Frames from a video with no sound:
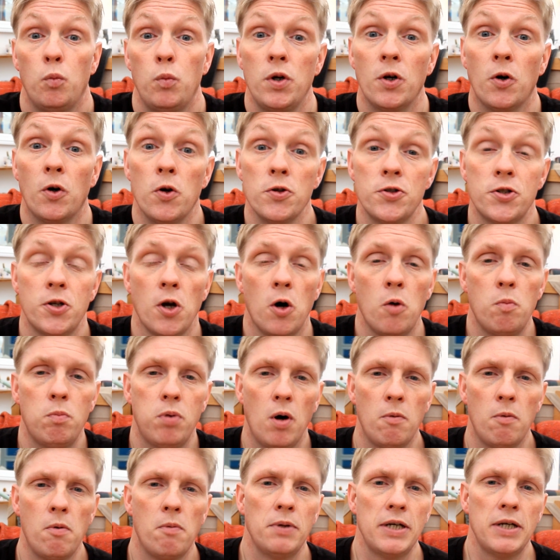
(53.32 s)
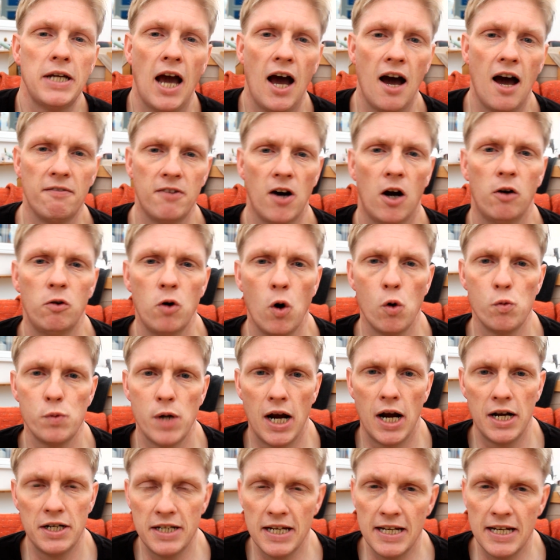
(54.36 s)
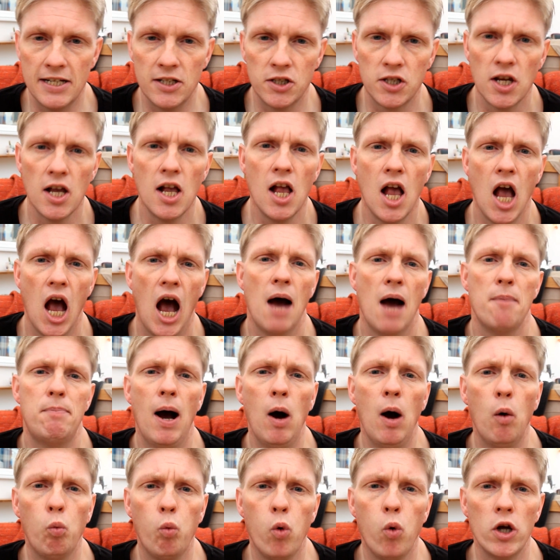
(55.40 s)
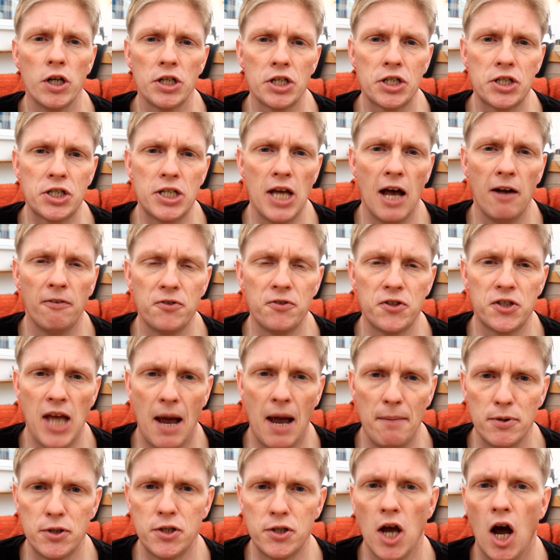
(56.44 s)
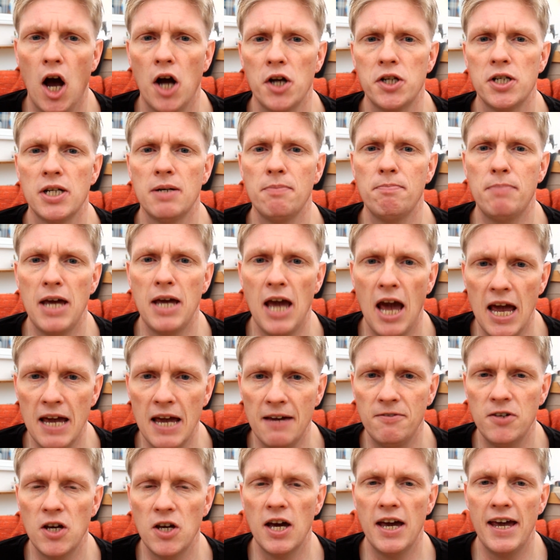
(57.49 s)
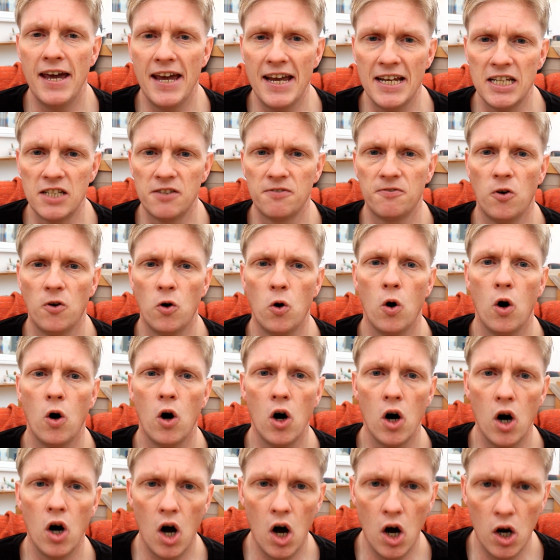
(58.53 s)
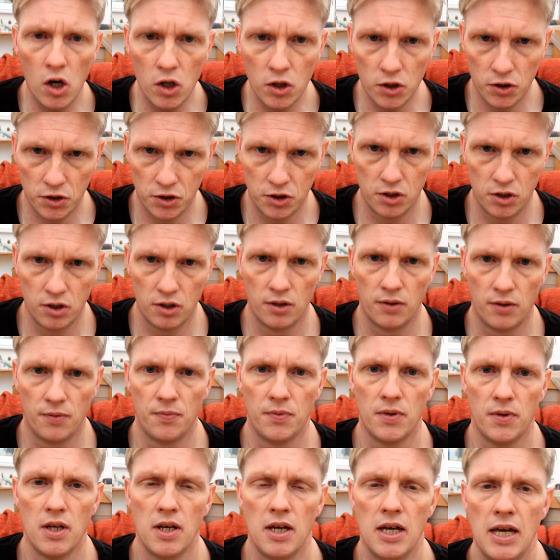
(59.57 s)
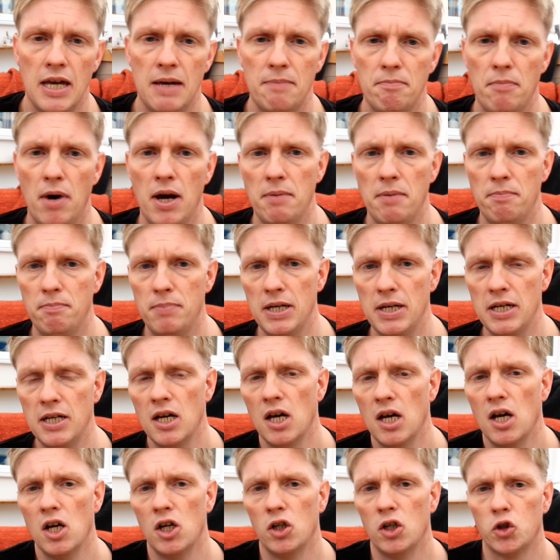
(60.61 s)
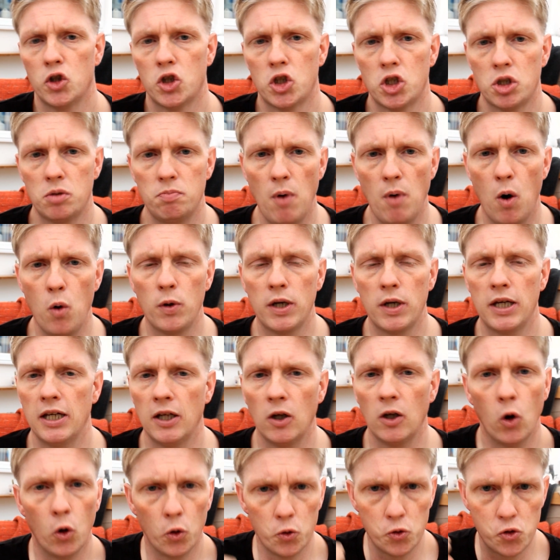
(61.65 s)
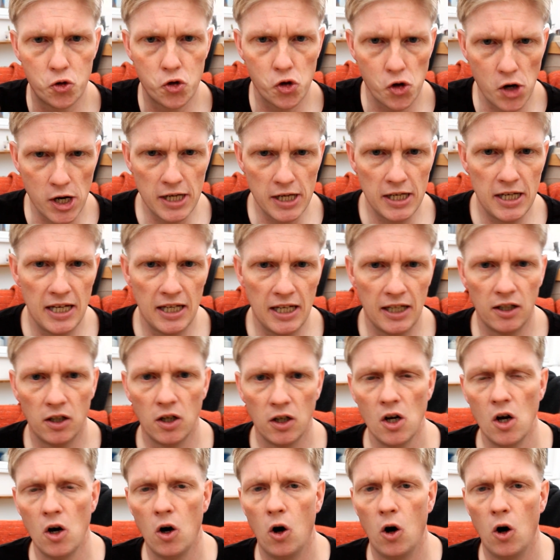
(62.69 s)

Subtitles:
We also probably have our own ideas about what self-sabotaging behaviour is for us. It might be smoking or drinking